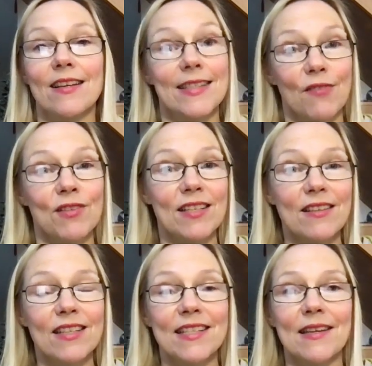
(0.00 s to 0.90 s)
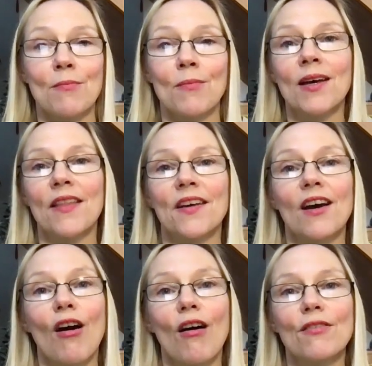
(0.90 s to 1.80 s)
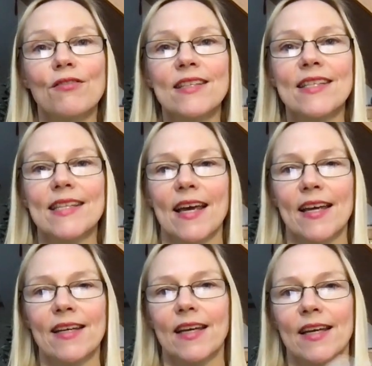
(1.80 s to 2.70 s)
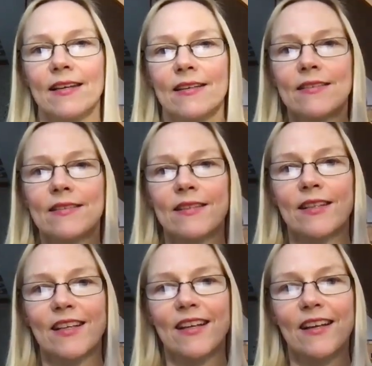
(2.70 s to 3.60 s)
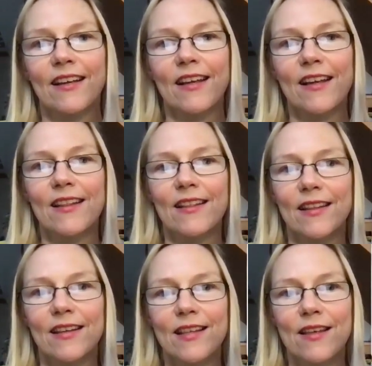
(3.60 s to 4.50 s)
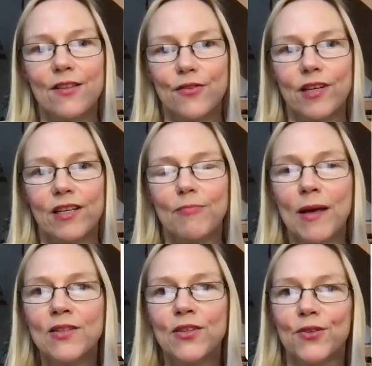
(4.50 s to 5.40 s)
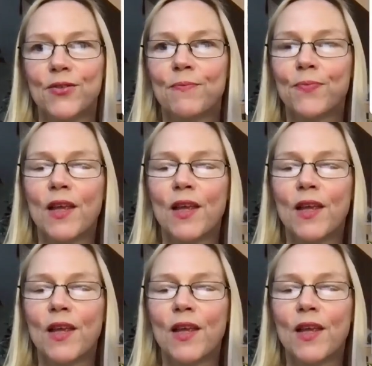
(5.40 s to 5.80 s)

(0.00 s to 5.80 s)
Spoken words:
the 17th of December, and the card for today is the Three of Pentacles.